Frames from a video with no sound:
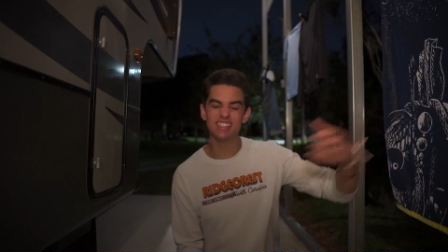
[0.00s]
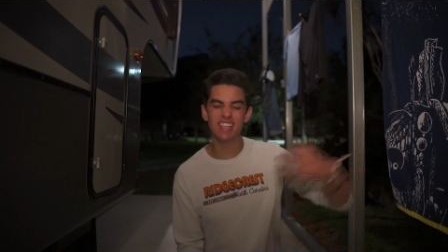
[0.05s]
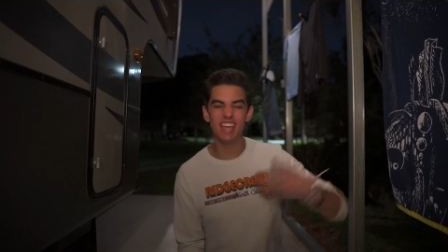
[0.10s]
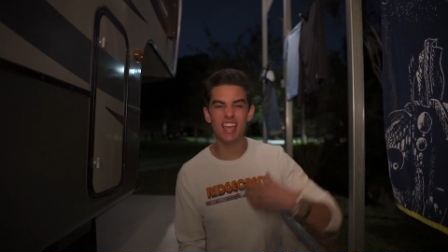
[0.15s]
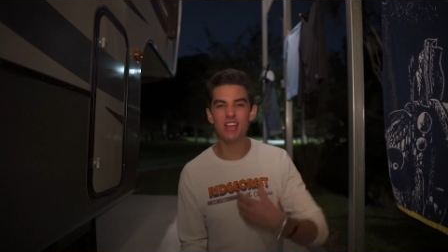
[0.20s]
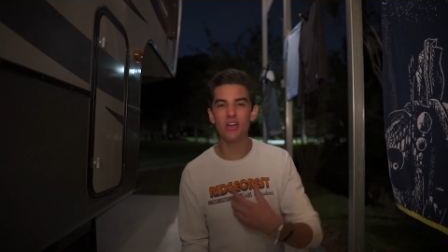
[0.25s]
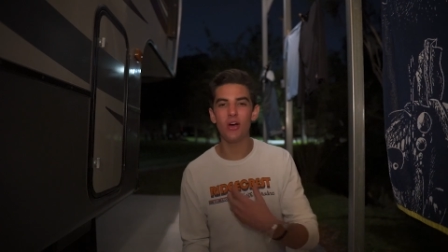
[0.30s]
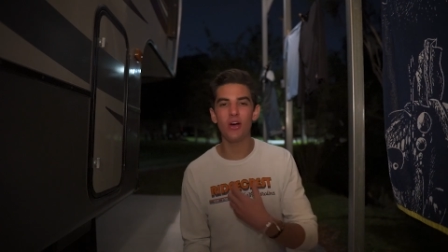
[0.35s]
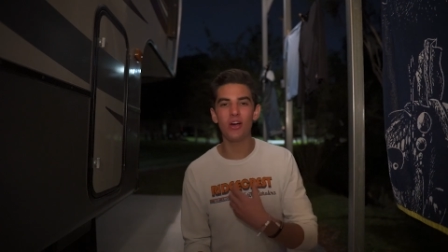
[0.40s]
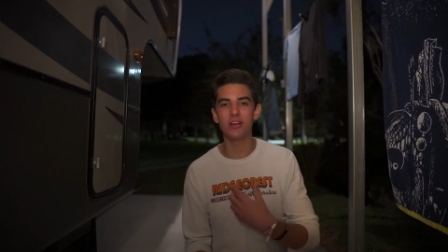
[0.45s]

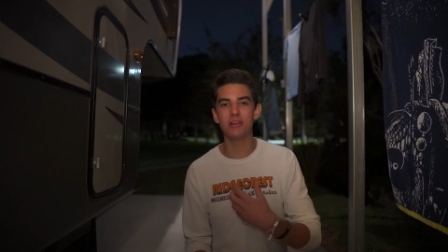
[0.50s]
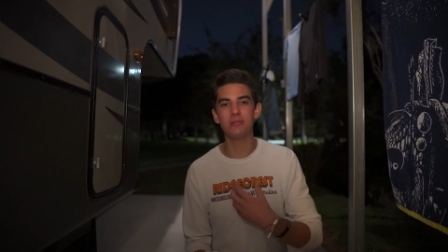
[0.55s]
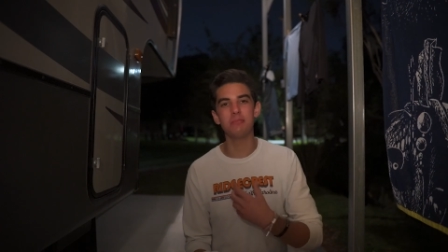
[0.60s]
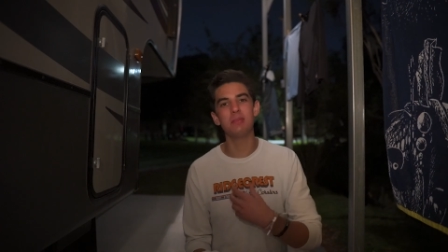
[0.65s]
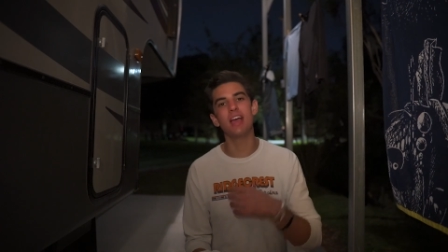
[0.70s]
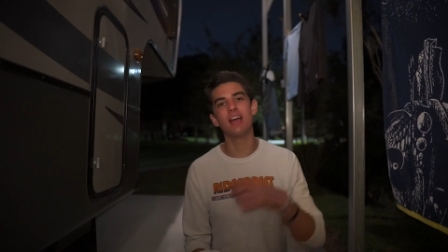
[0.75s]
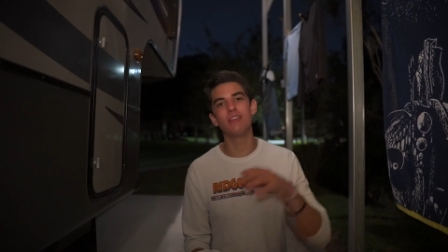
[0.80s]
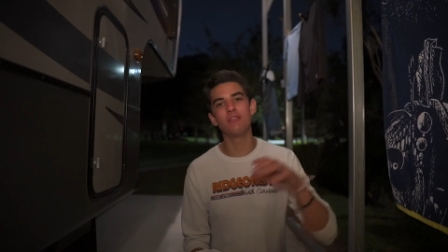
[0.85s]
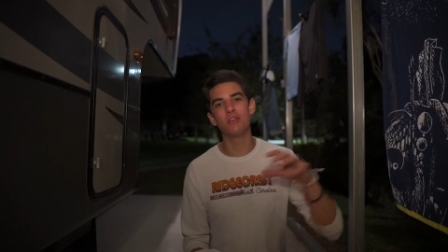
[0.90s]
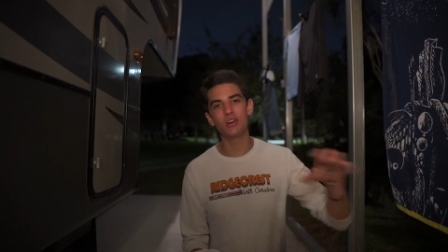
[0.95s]
take heart in
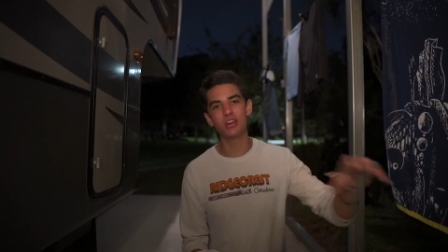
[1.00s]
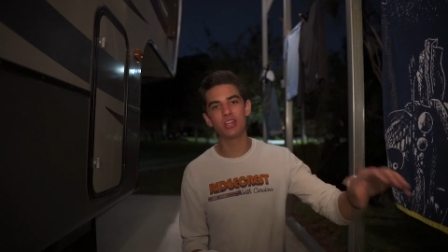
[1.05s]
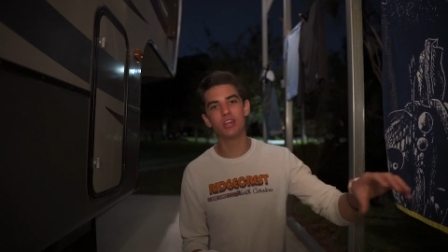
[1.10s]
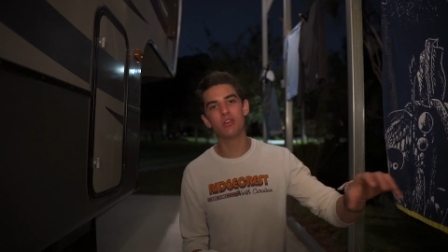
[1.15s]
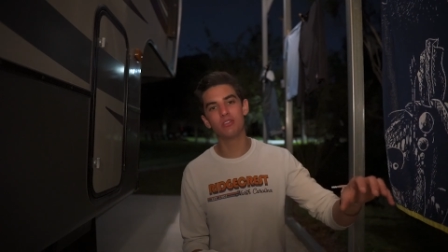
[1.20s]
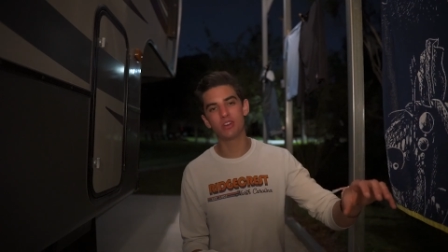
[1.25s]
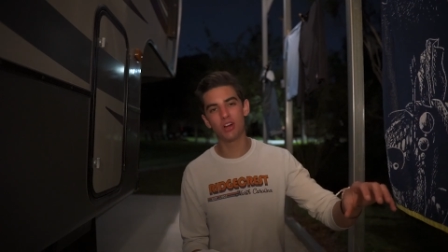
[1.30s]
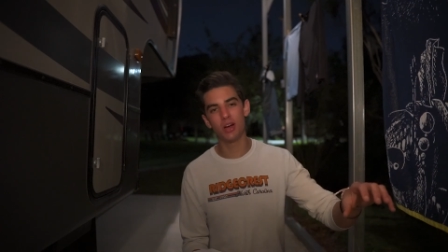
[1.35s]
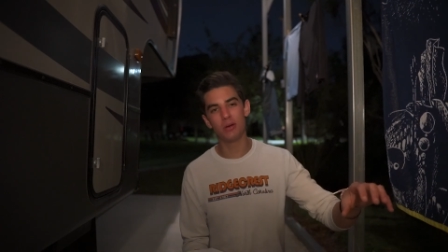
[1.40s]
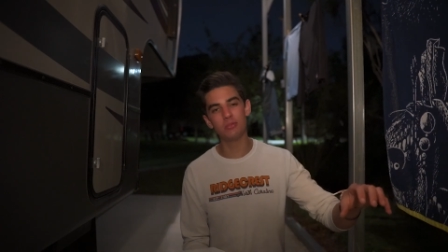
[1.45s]
me, I've already
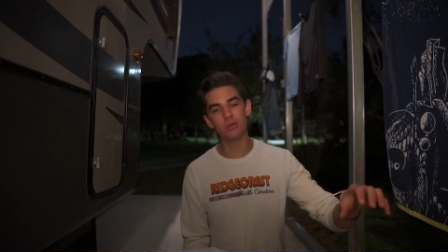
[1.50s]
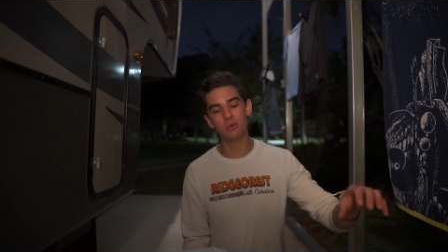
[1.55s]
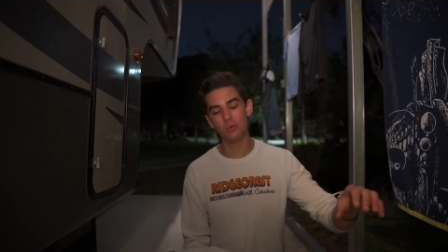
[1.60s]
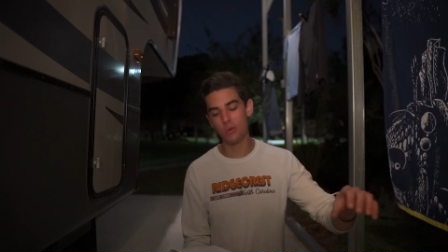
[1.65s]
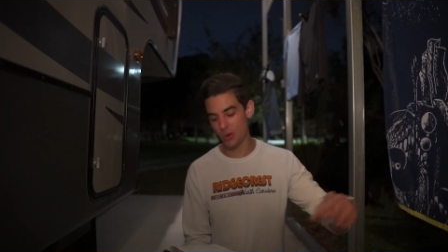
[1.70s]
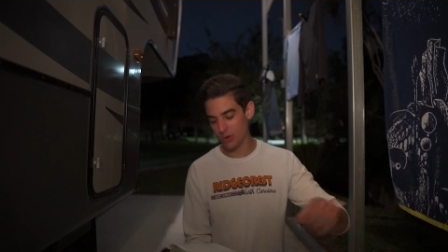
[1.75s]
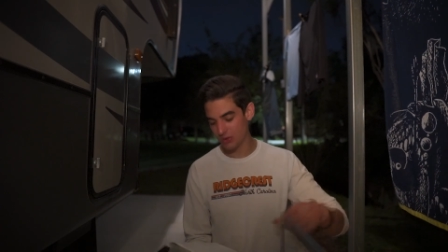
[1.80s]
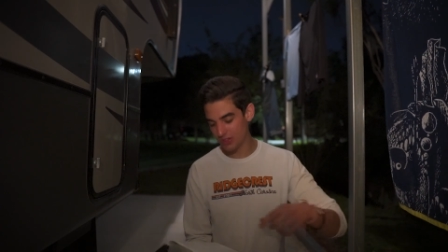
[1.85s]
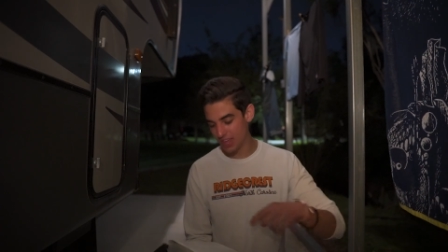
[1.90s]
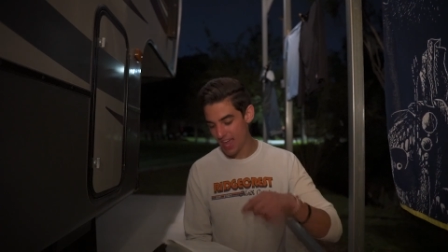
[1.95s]
overcome the
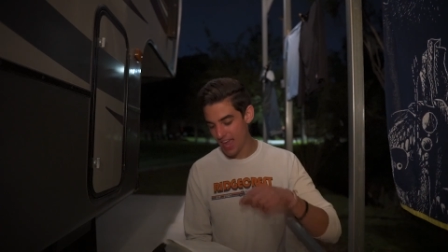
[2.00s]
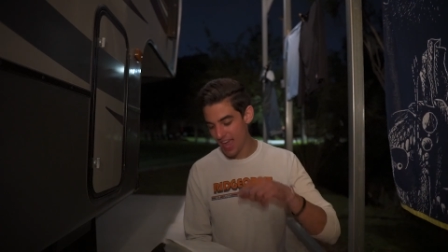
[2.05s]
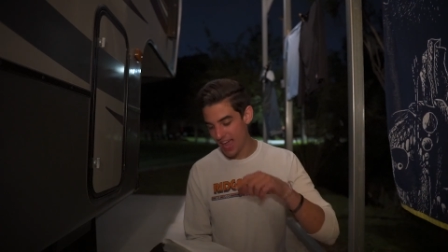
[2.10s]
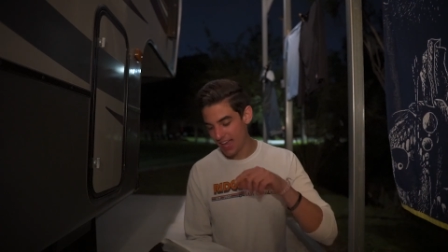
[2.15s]
world,